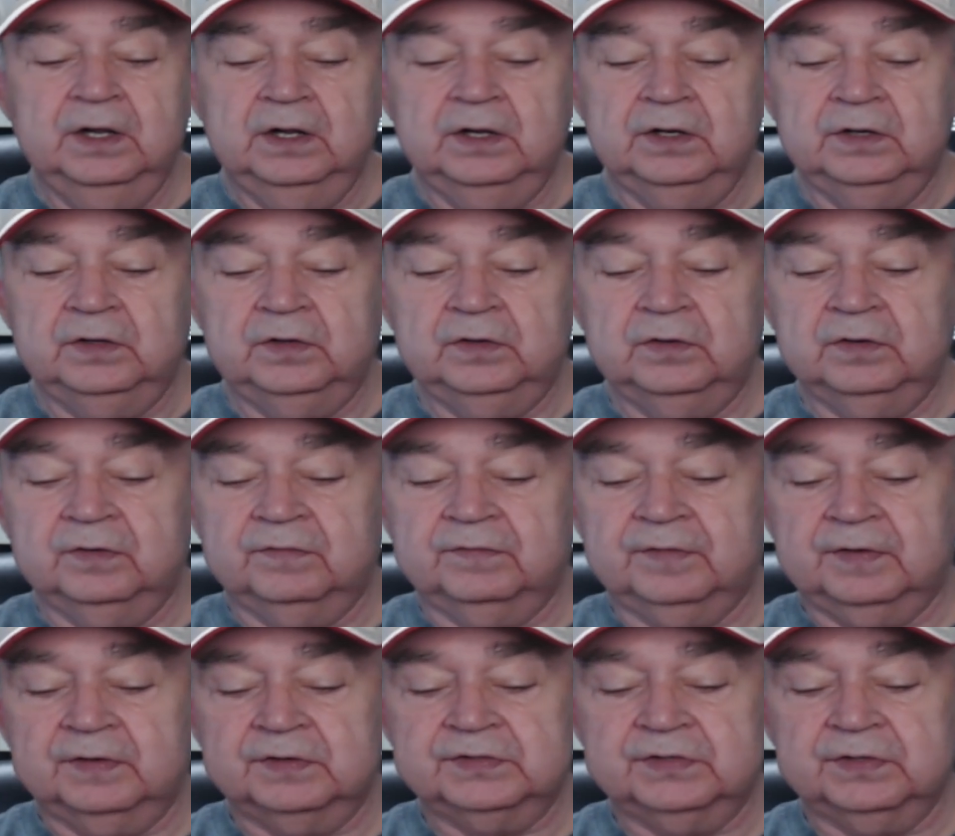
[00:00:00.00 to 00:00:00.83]

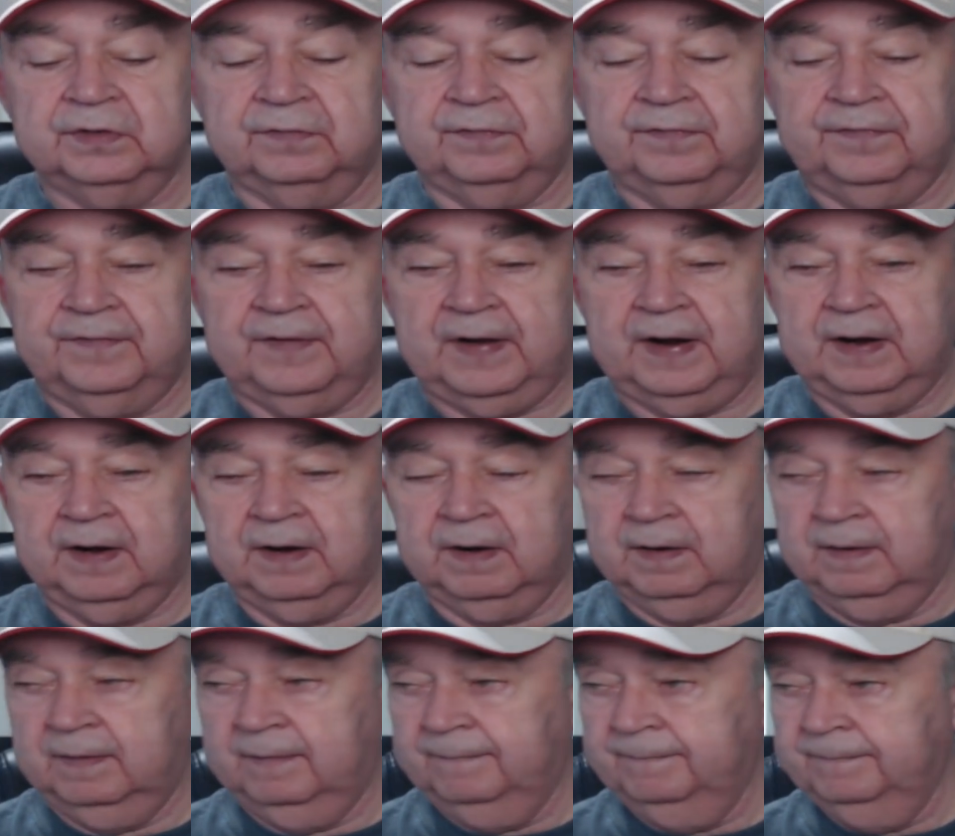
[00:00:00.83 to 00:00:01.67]
Universal
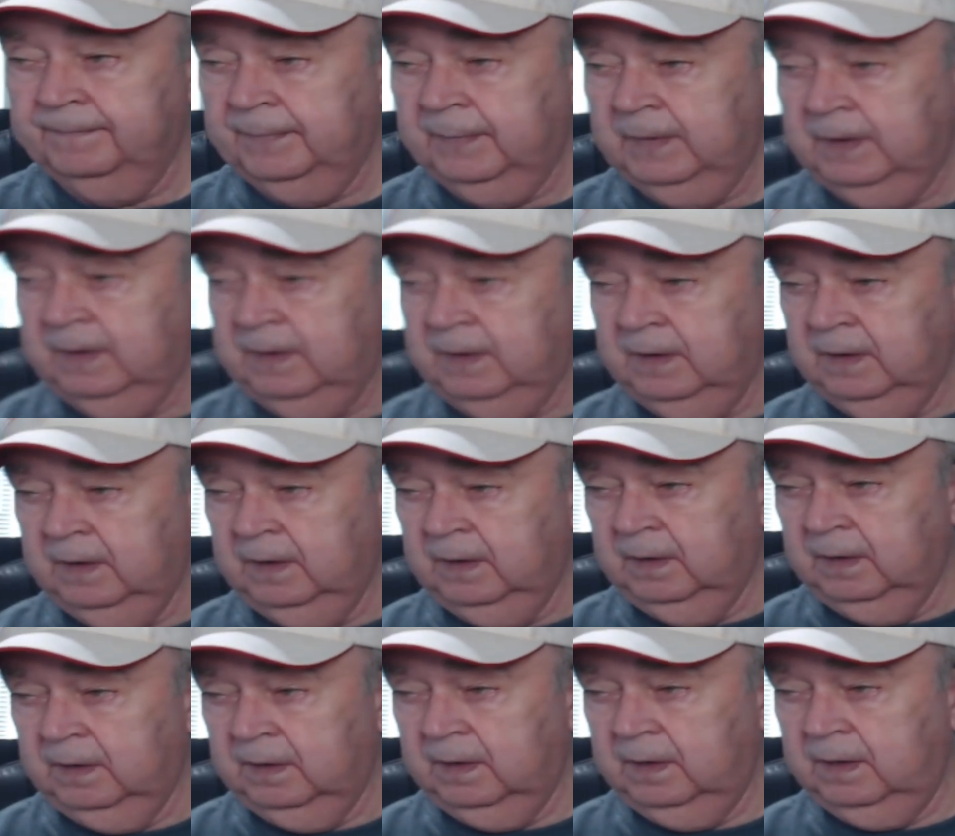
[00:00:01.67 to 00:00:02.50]
fire.
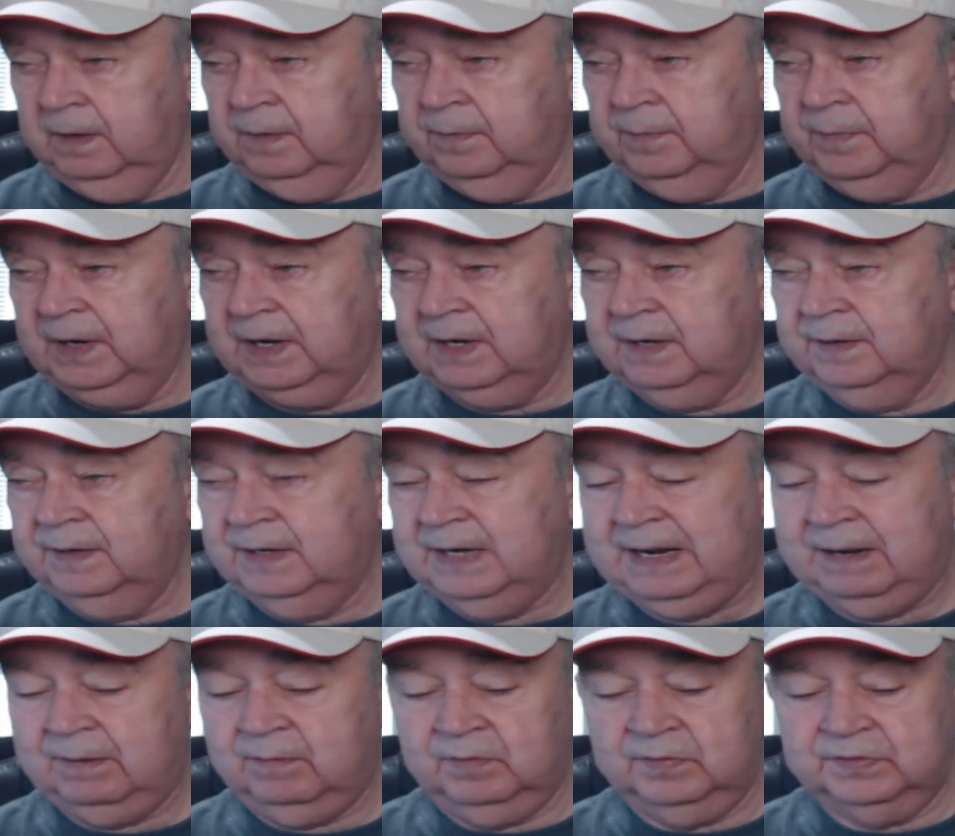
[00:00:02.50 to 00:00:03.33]
But
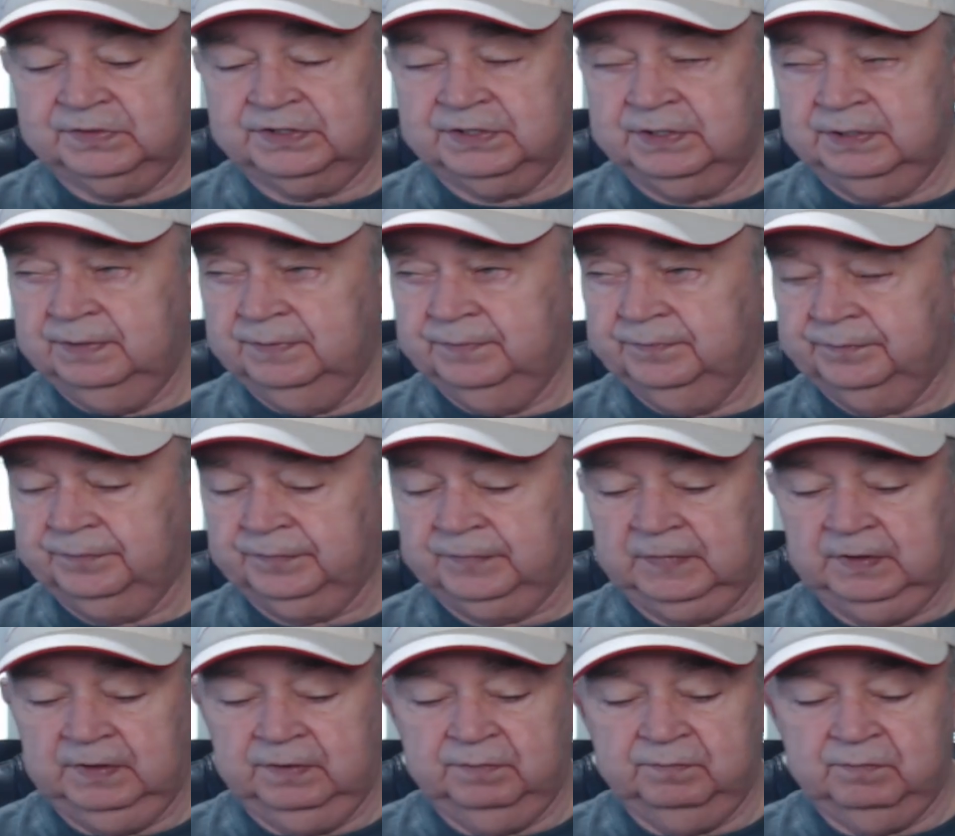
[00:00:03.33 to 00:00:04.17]
that was
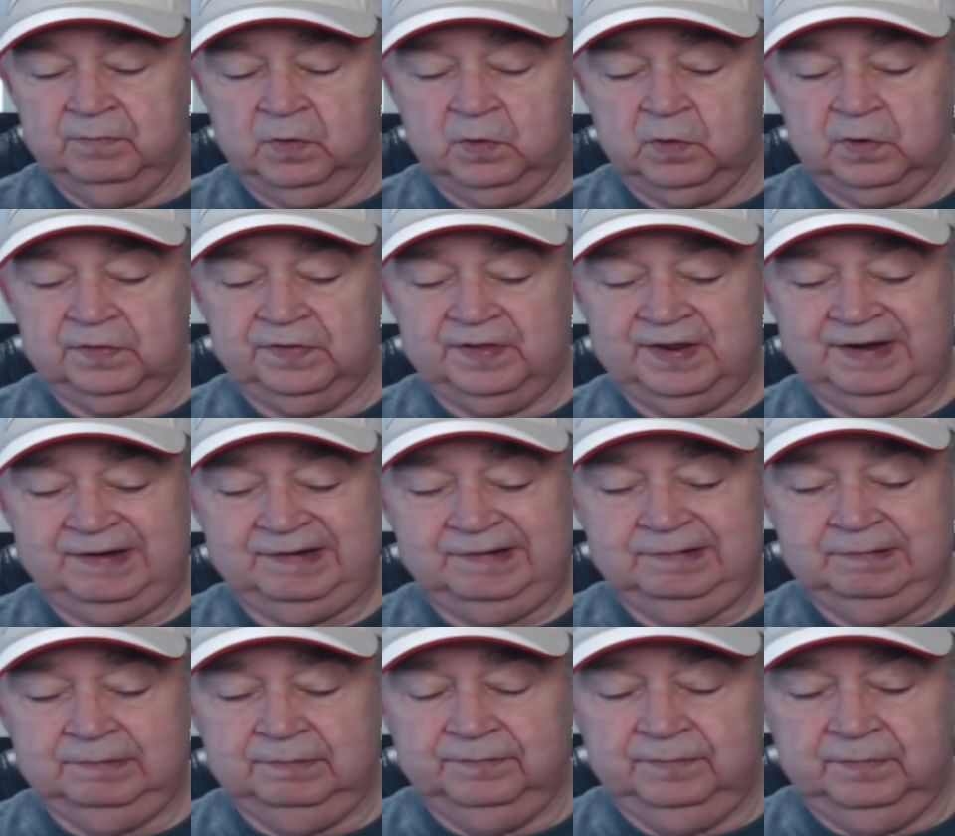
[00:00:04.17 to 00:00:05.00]
more
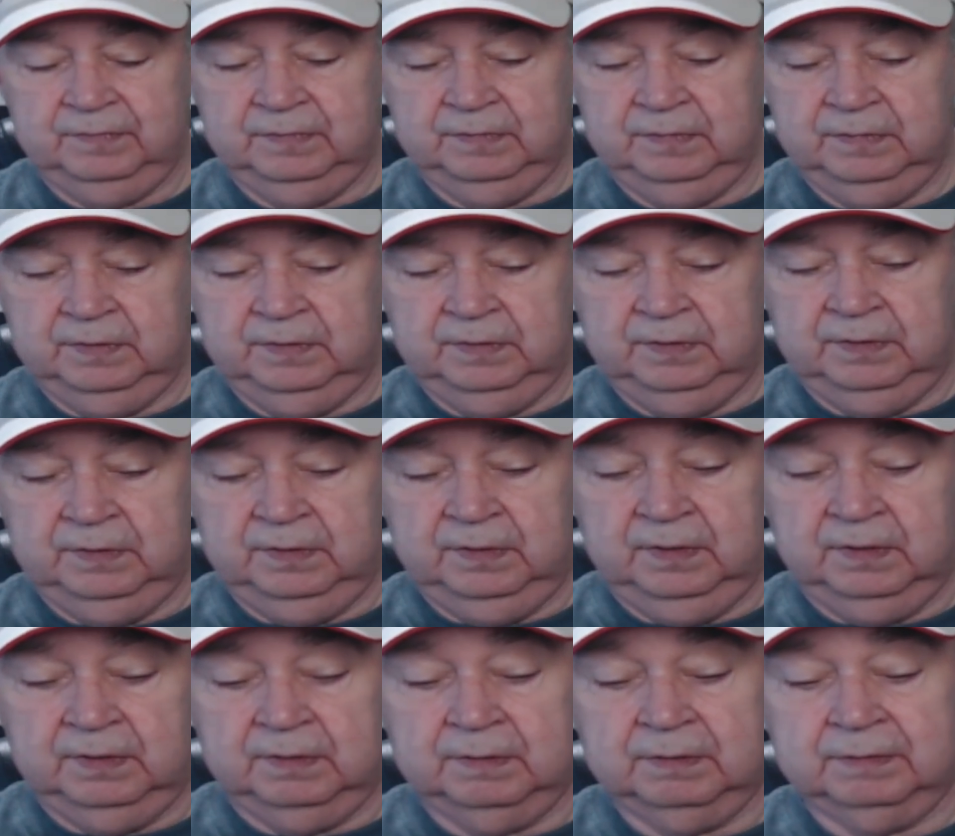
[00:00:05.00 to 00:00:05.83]
than,
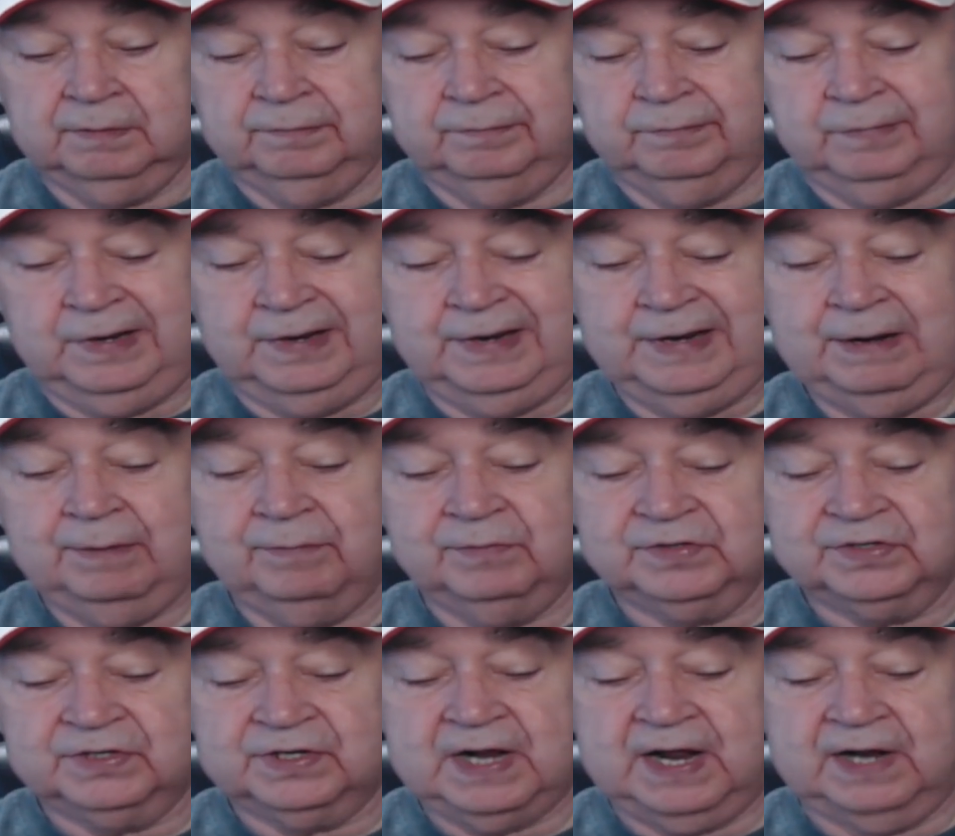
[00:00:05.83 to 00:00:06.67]
that
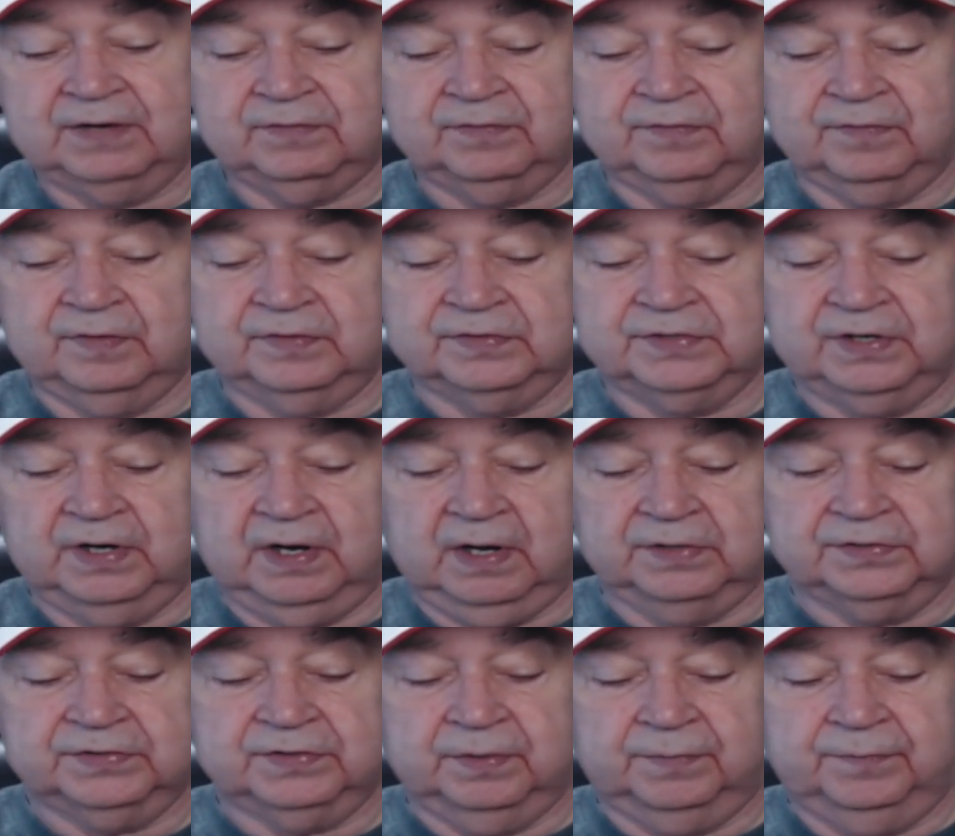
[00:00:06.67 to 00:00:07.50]
was controversy
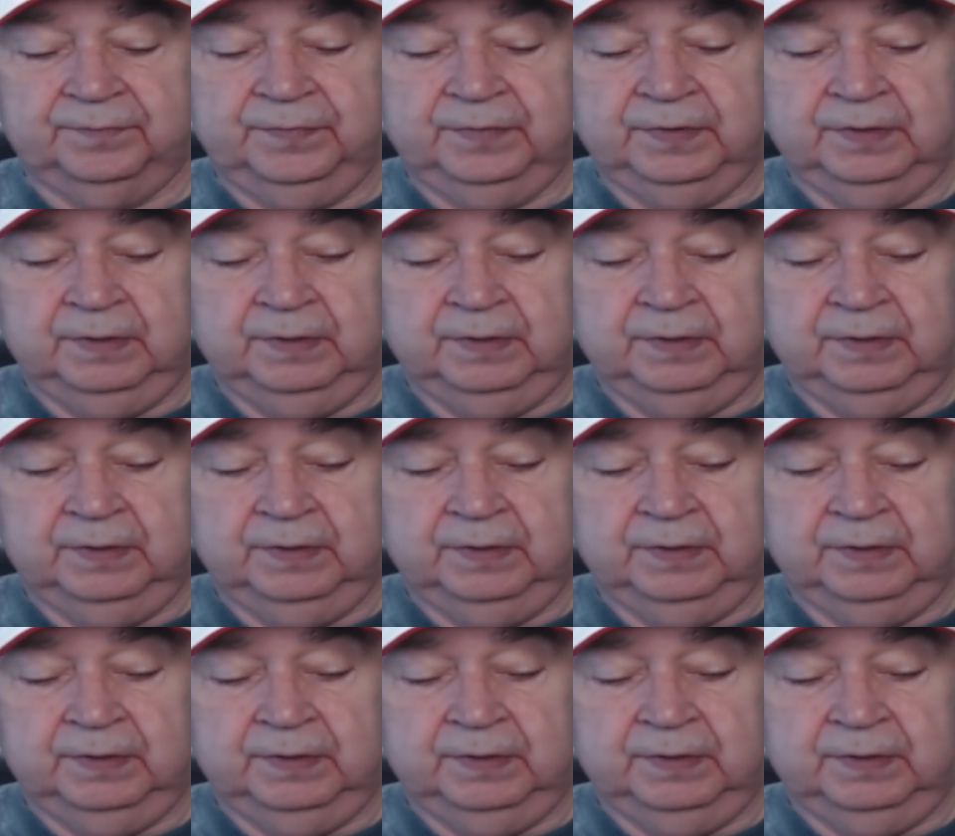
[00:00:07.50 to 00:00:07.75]
also.